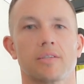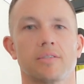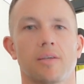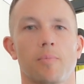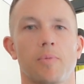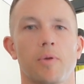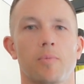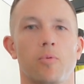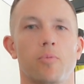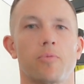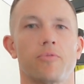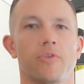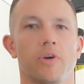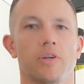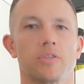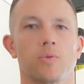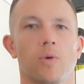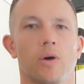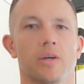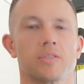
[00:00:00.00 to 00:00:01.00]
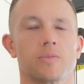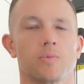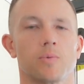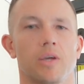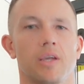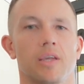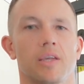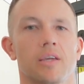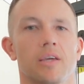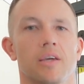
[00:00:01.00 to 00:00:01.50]
Some people prefer twice a
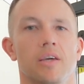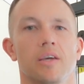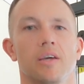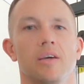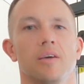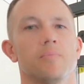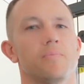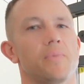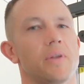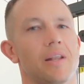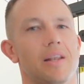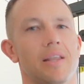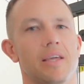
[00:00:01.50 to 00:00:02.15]
week, but at